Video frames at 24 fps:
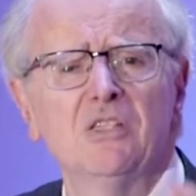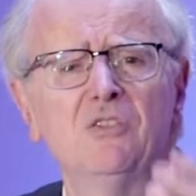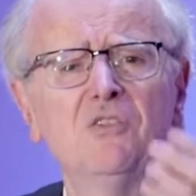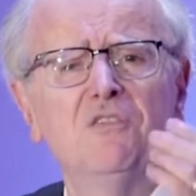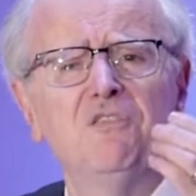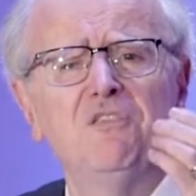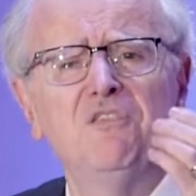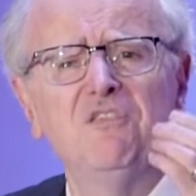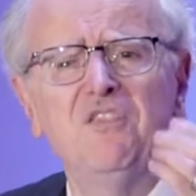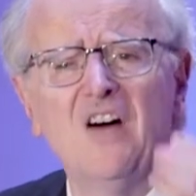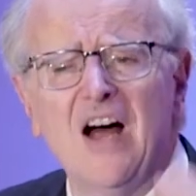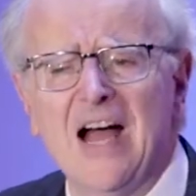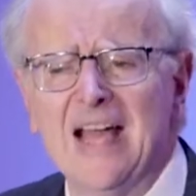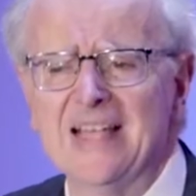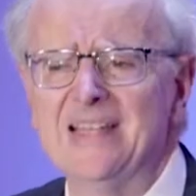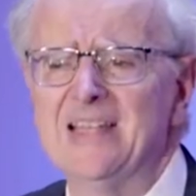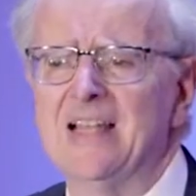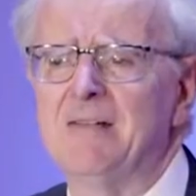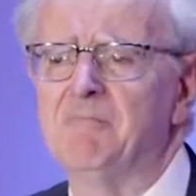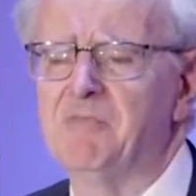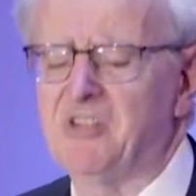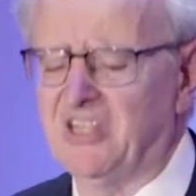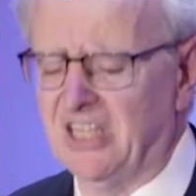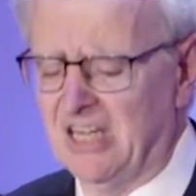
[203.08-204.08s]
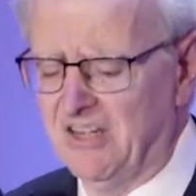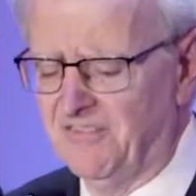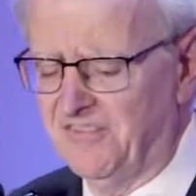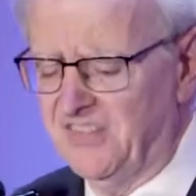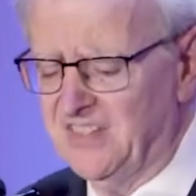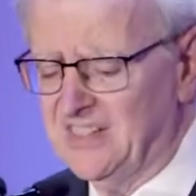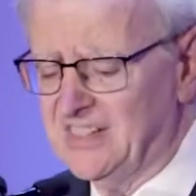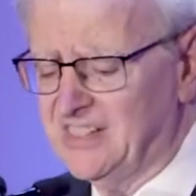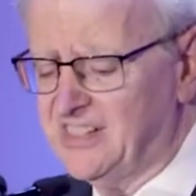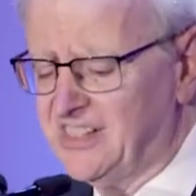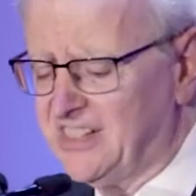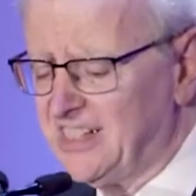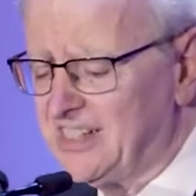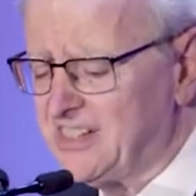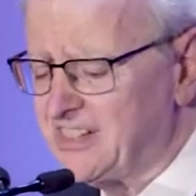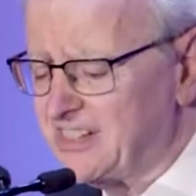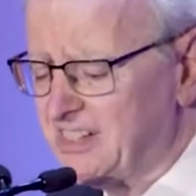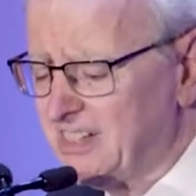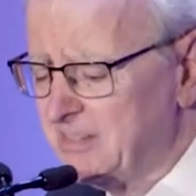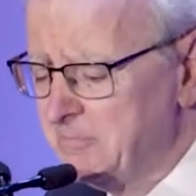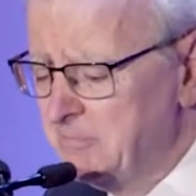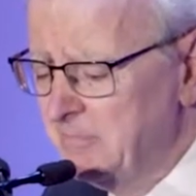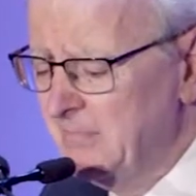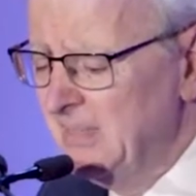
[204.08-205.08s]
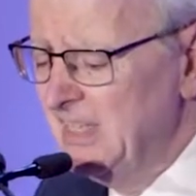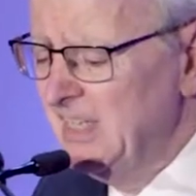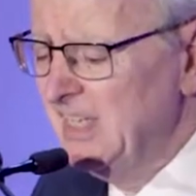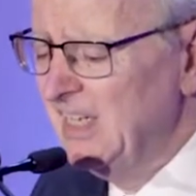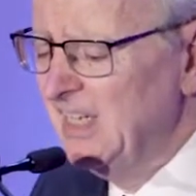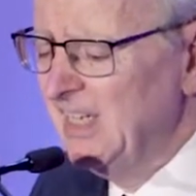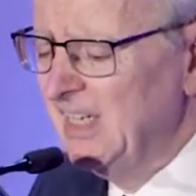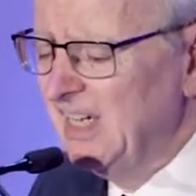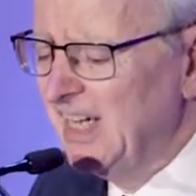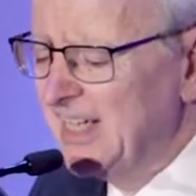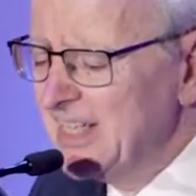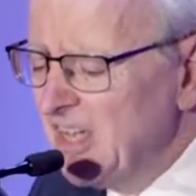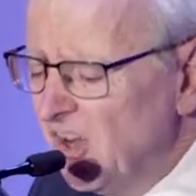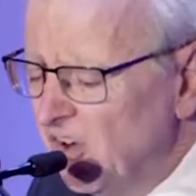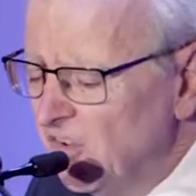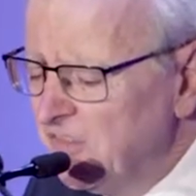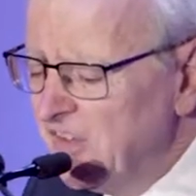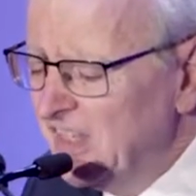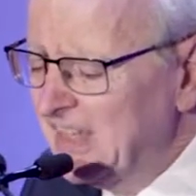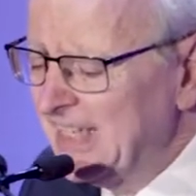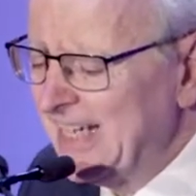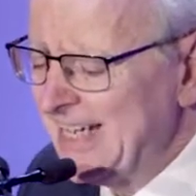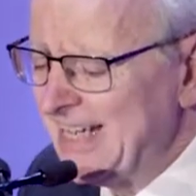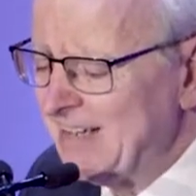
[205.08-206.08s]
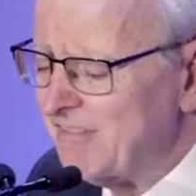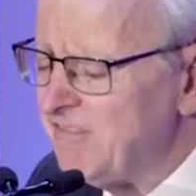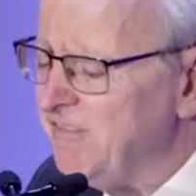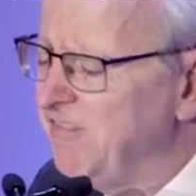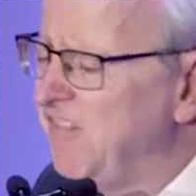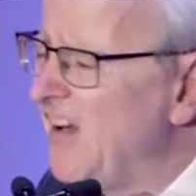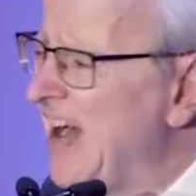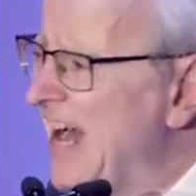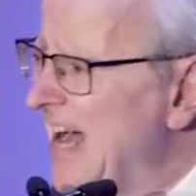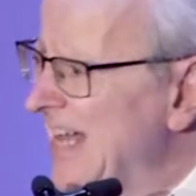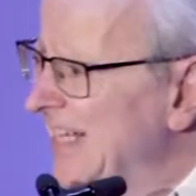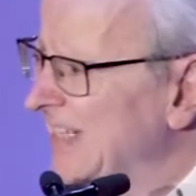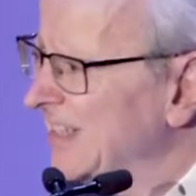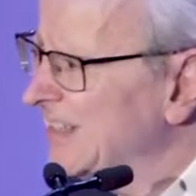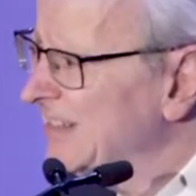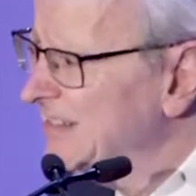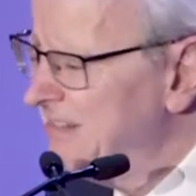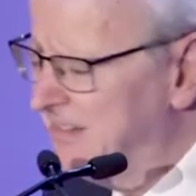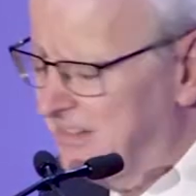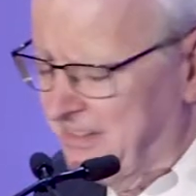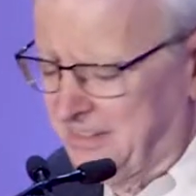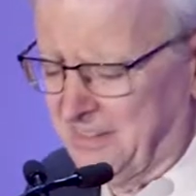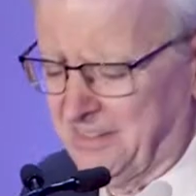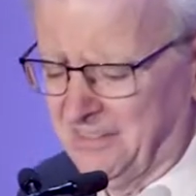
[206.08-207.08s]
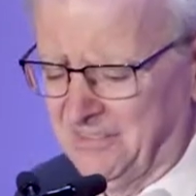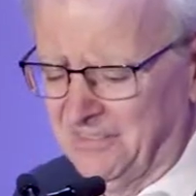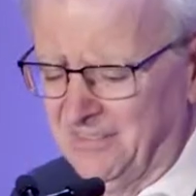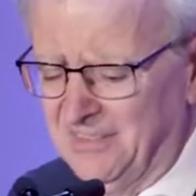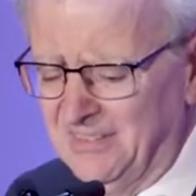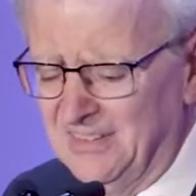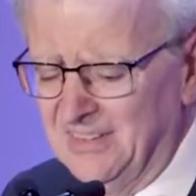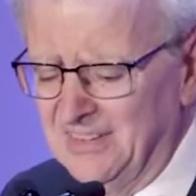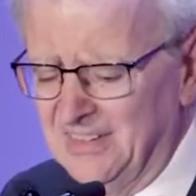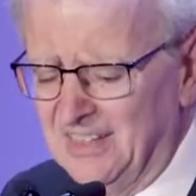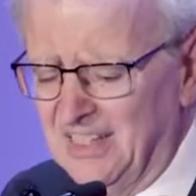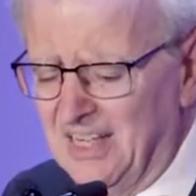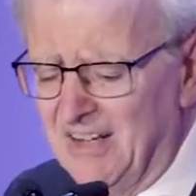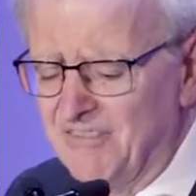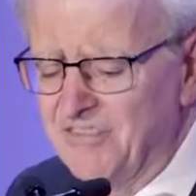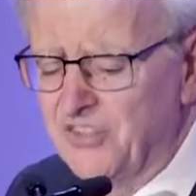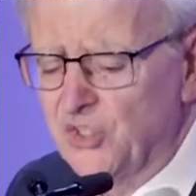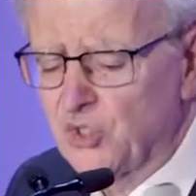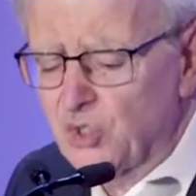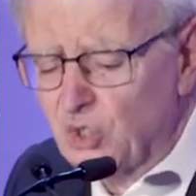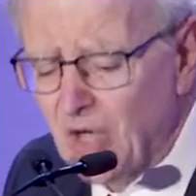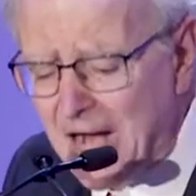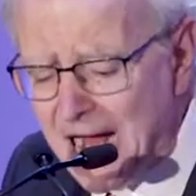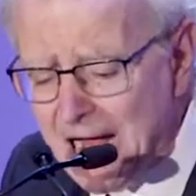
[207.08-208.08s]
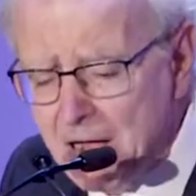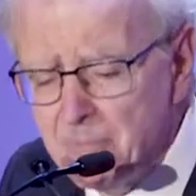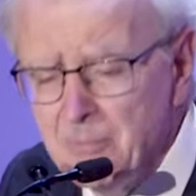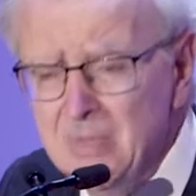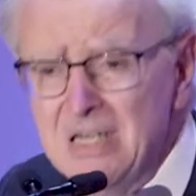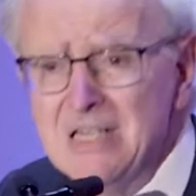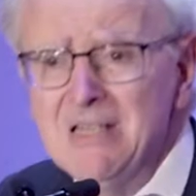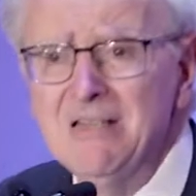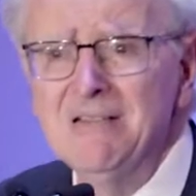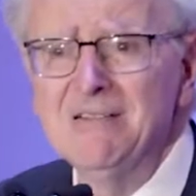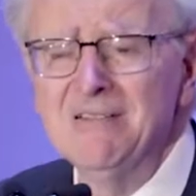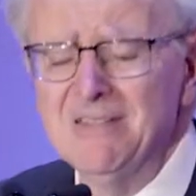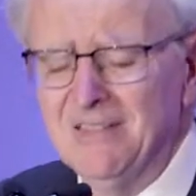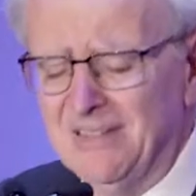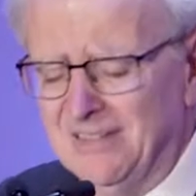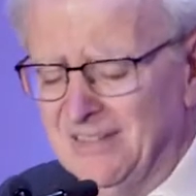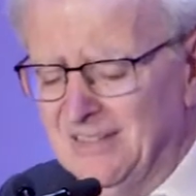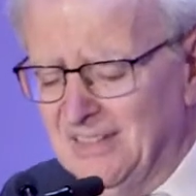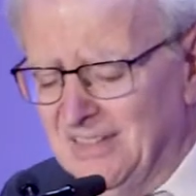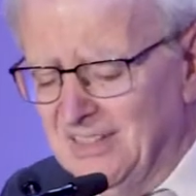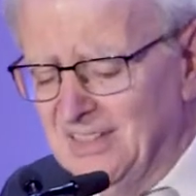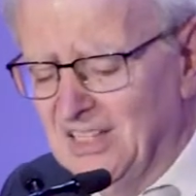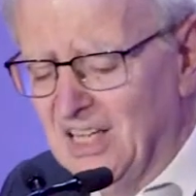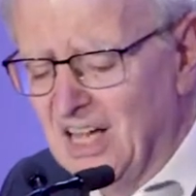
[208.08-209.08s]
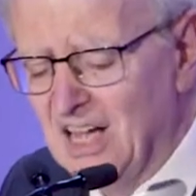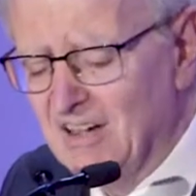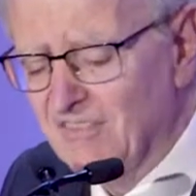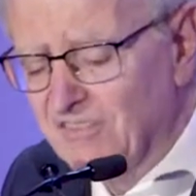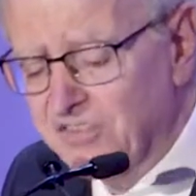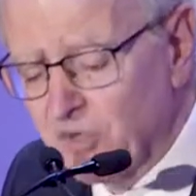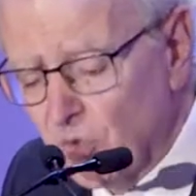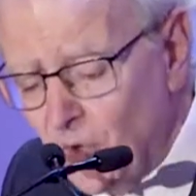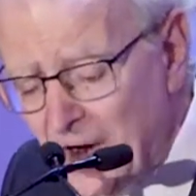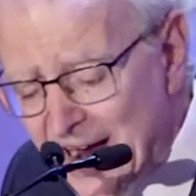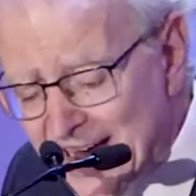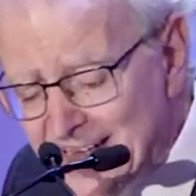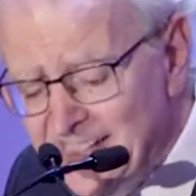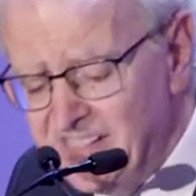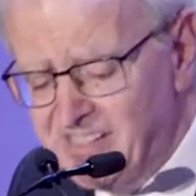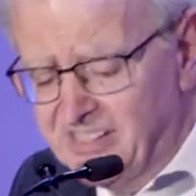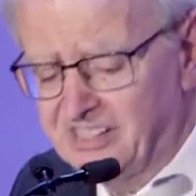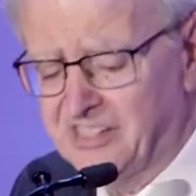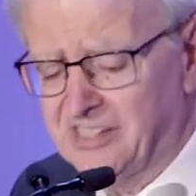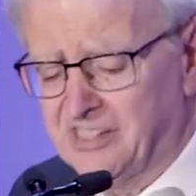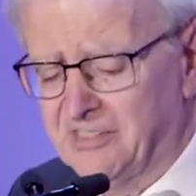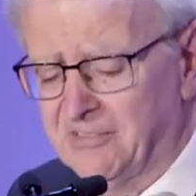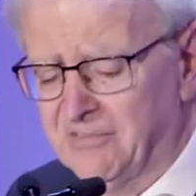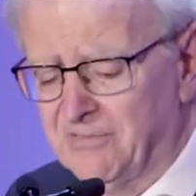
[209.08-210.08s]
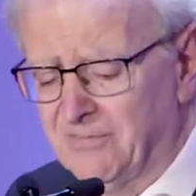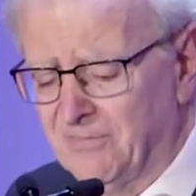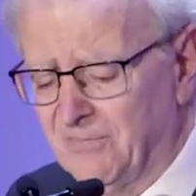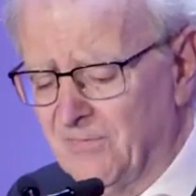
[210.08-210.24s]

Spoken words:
who find themselves in the system, an overlay of violence, of trauma, of race,